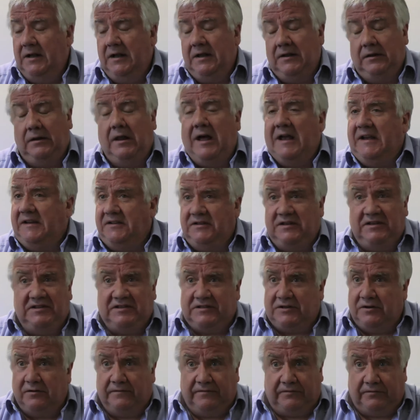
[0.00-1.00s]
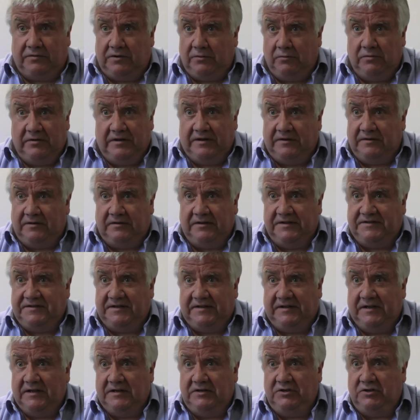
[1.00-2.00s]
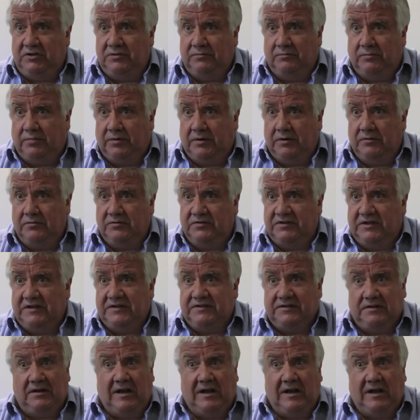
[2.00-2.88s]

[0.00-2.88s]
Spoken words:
like discovery within a litigation process,